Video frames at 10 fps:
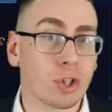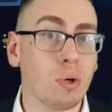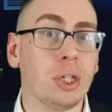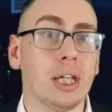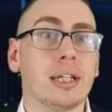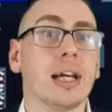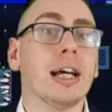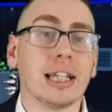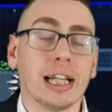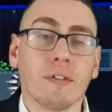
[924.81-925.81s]

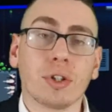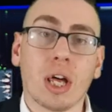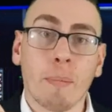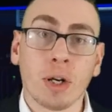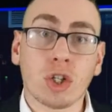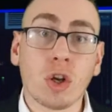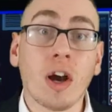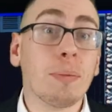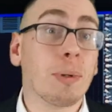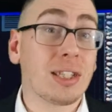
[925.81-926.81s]
suited to levels that are much
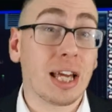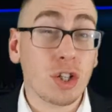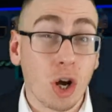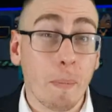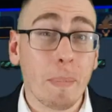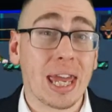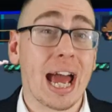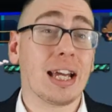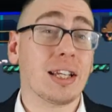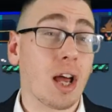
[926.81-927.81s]
tighter because that jump
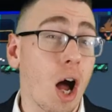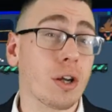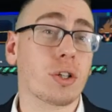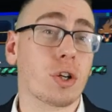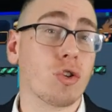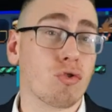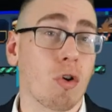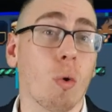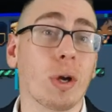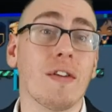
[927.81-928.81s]
mechanic is harder to
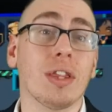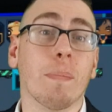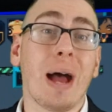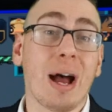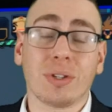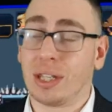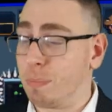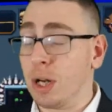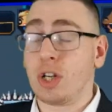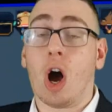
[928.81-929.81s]
control given the bounce is
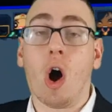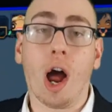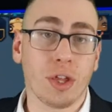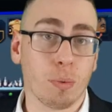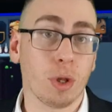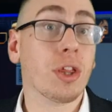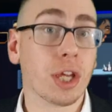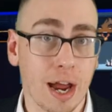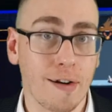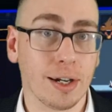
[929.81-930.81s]
much higher than with
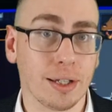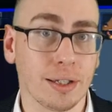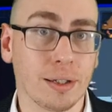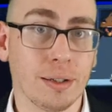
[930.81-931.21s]
other characters.